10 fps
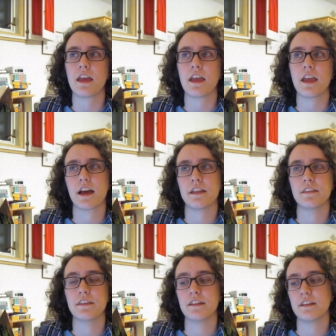And
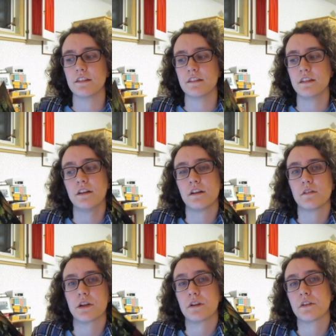then, you
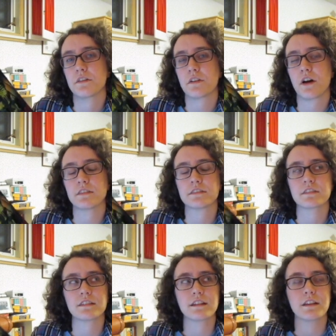know, here are your thoughts.
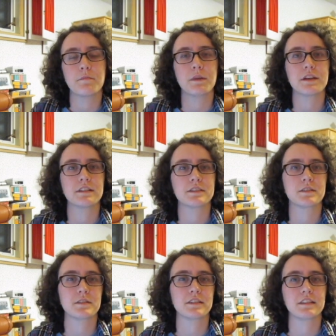
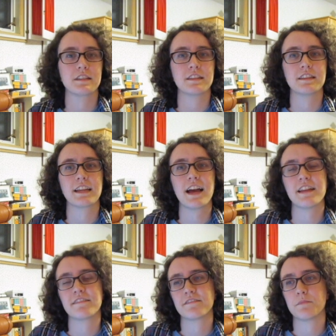Because they
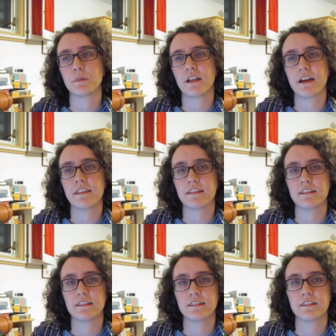kind of imply
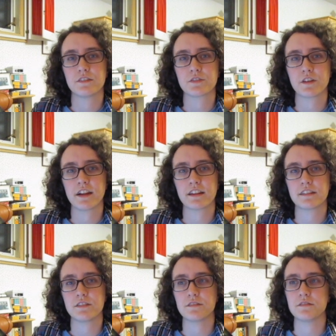that they're trying
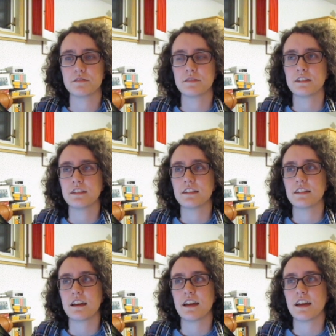to
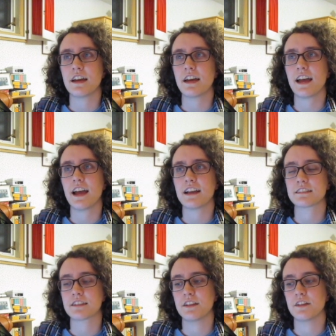
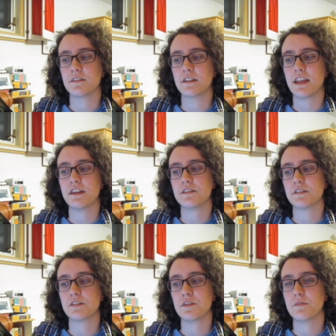ask, you know, an
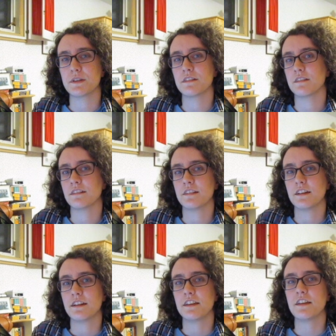ancient human,
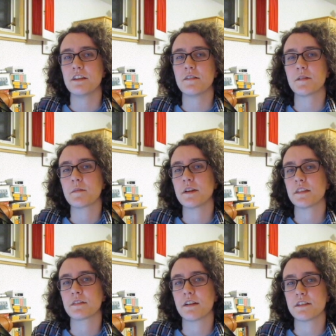you know, are we
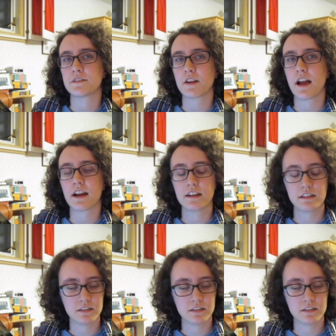on the right track?